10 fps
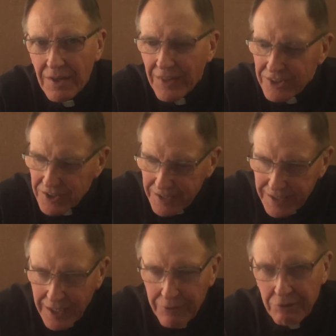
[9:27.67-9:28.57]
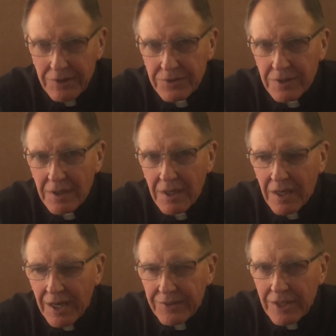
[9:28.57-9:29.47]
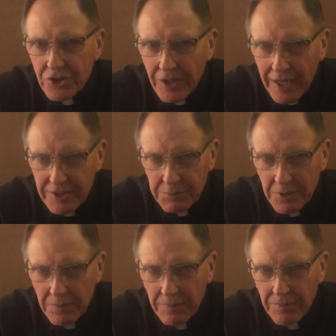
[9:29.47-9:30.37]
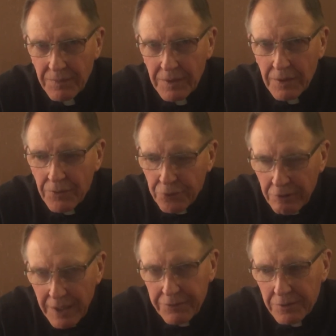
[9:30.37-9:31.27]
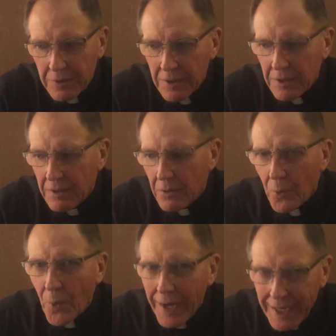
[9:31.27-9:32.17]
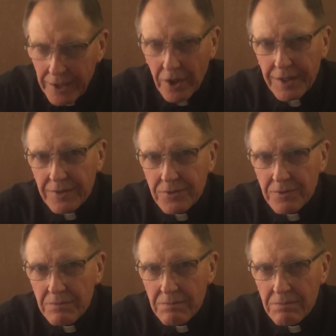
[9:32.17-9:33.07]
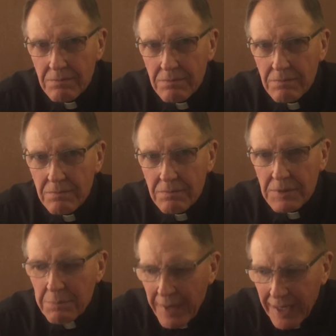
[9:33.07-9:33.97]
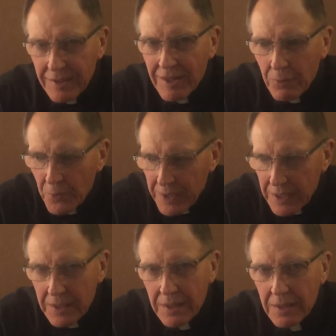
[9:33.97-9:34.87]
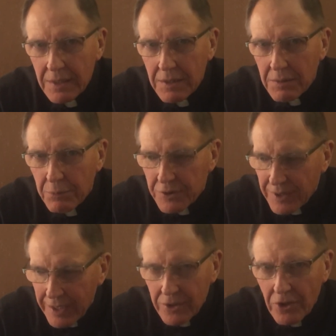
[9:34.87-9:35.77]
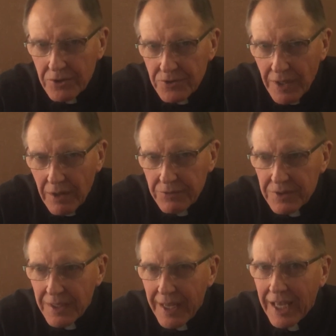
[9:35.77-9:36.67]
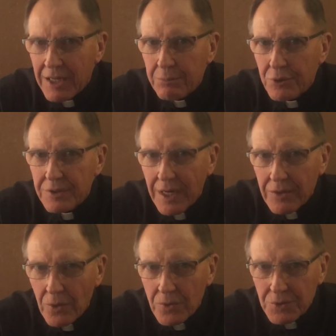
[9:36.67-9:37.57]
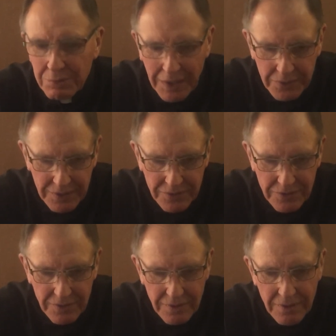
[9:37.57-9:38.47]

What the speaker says: That's to cover us like that chasuble, forever weighing on us, demanding that we protect ourselves and protect those around us.